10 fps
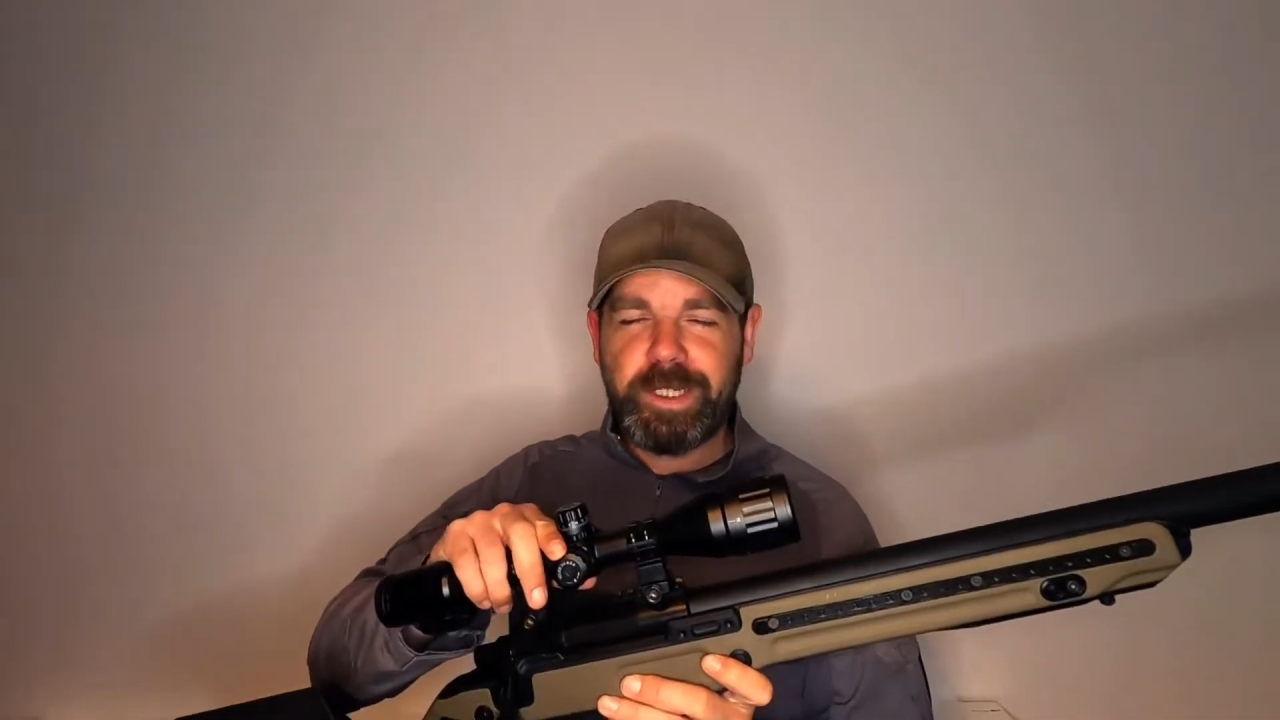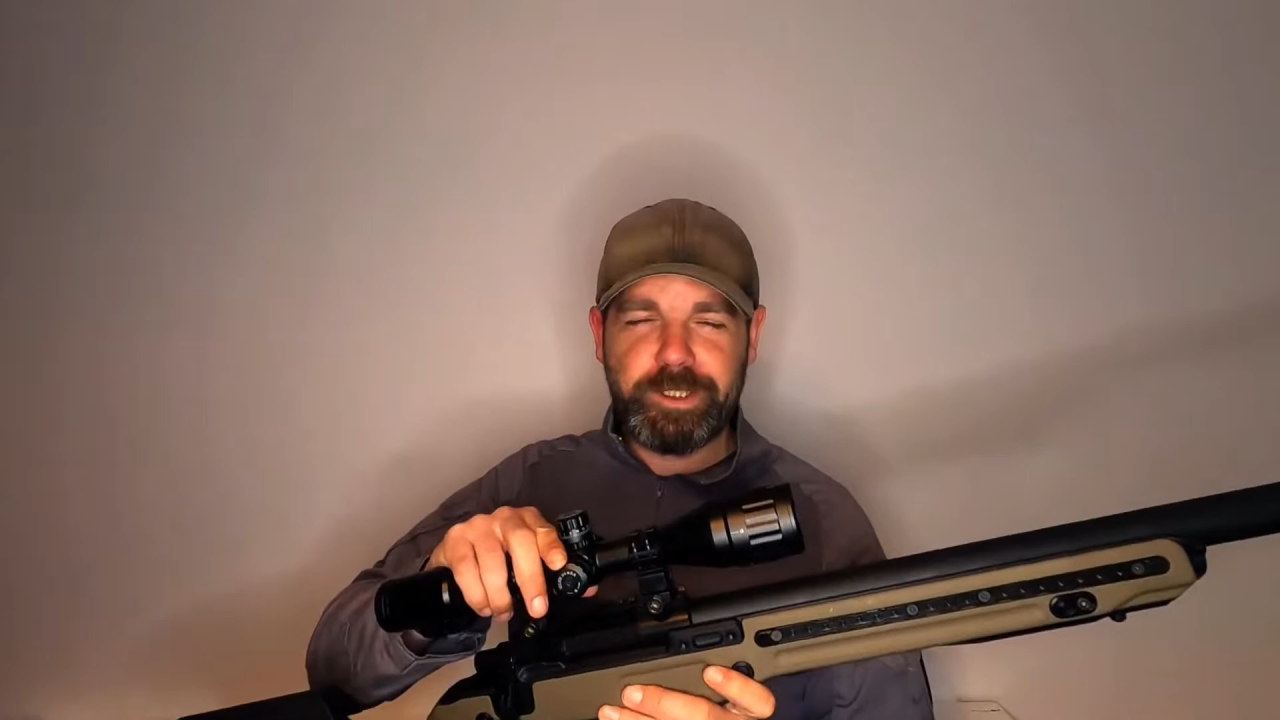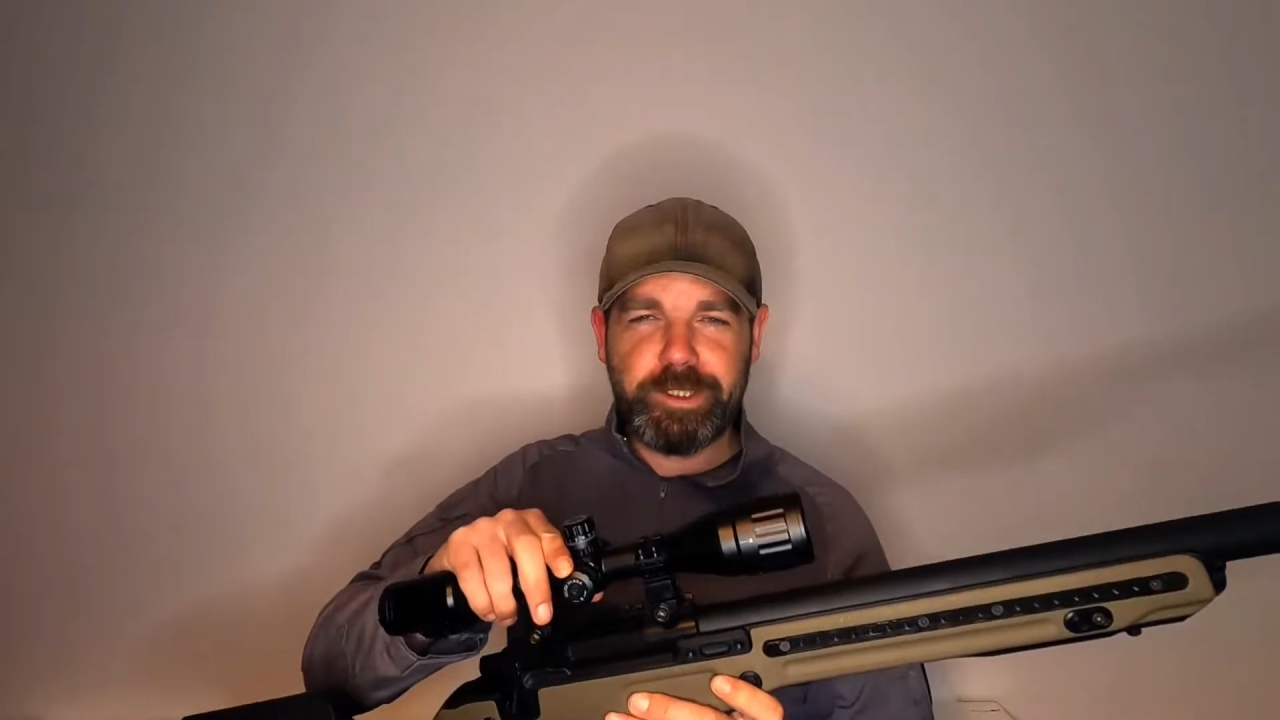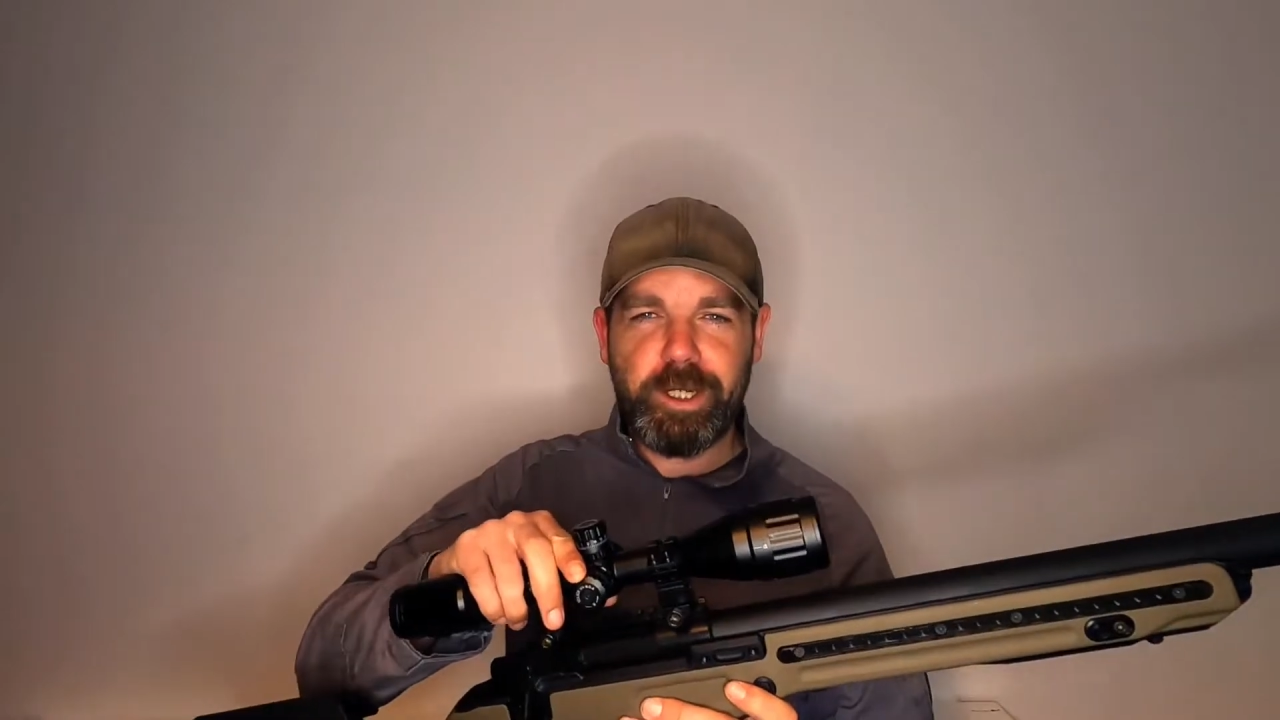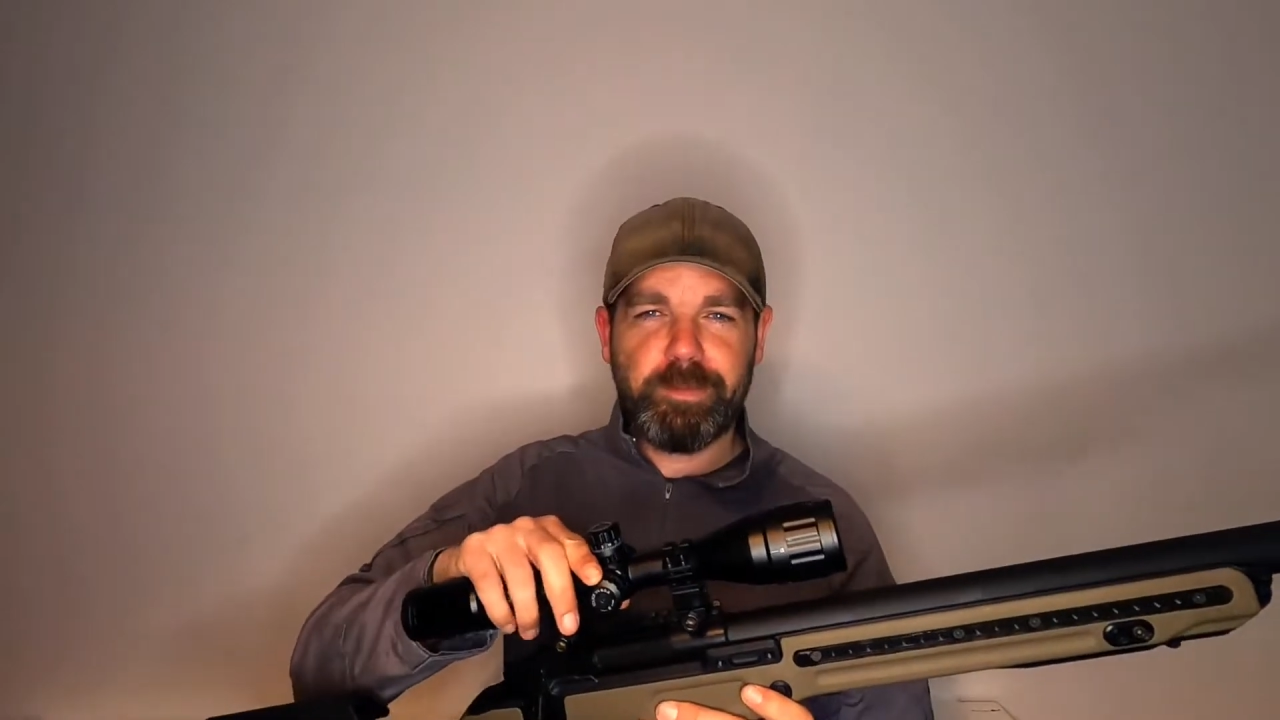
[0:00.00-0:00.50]

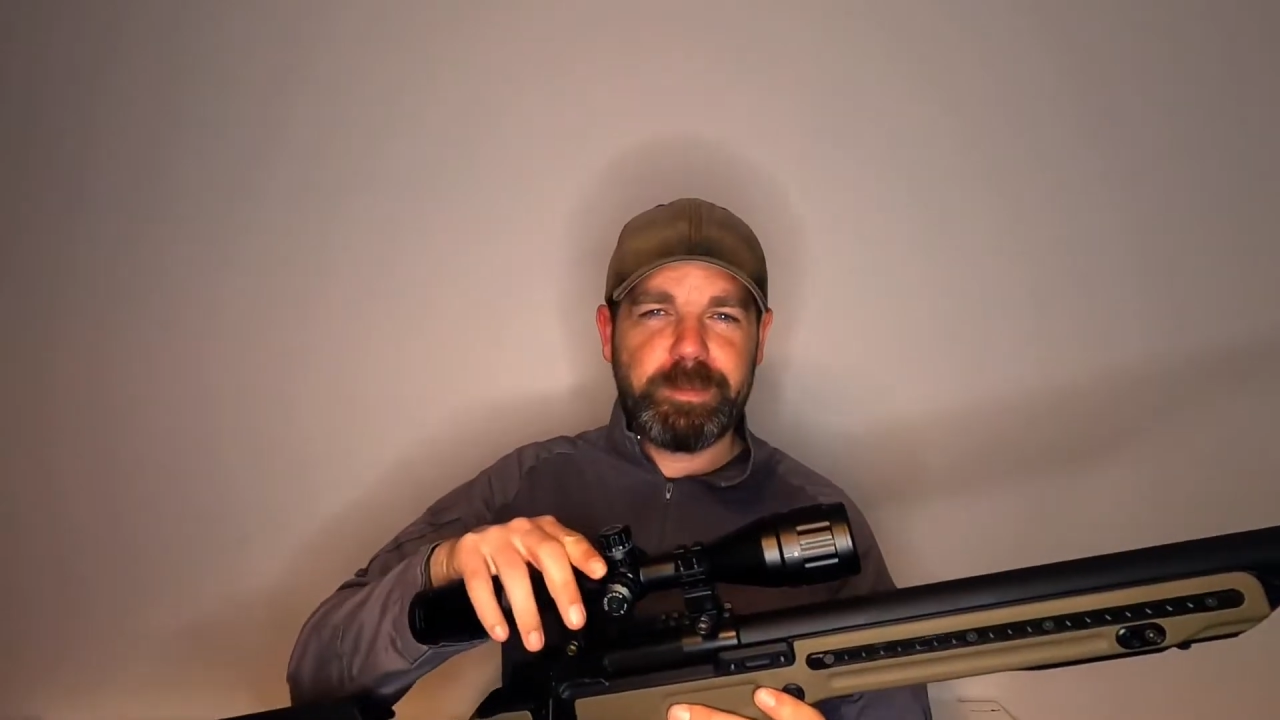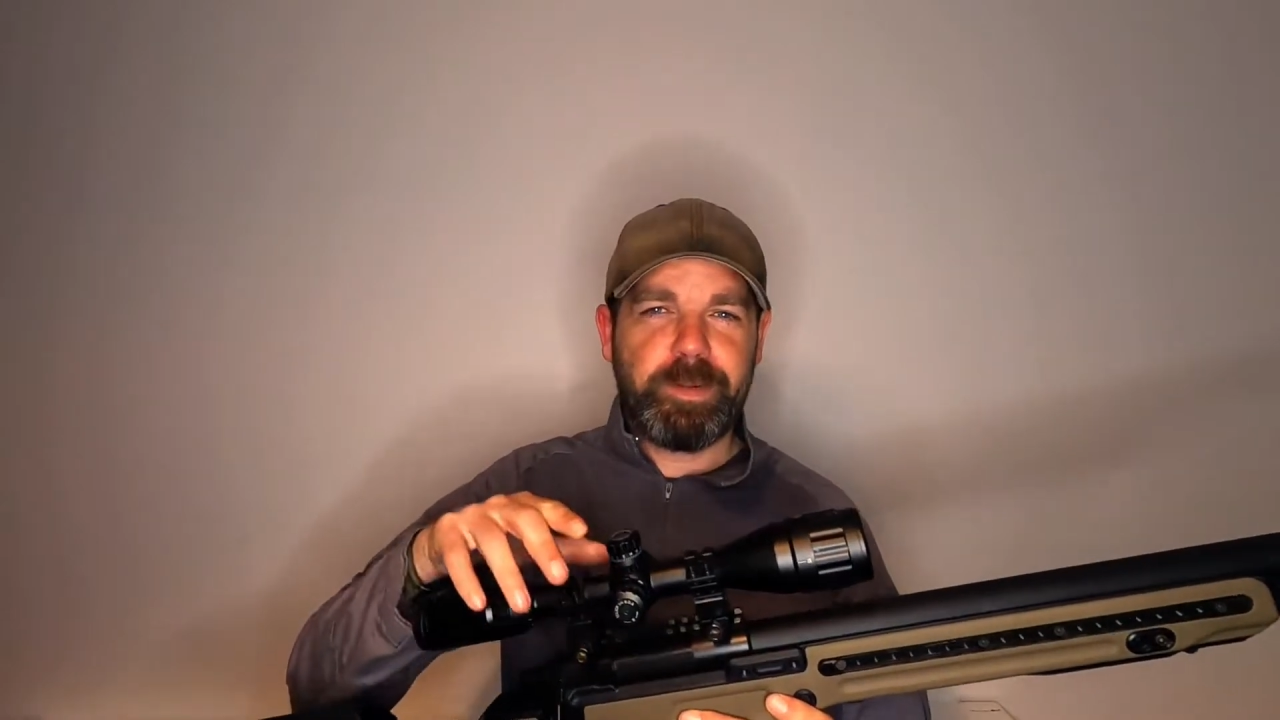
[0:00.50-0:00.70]
Action Army